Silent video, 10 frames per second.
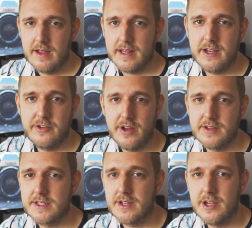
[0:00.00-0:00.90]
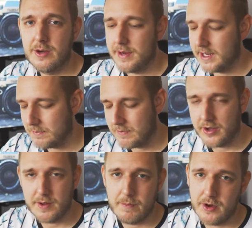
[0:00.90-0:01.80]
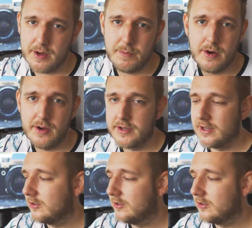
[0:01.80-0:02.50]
then the chances are you'll be on a monopod,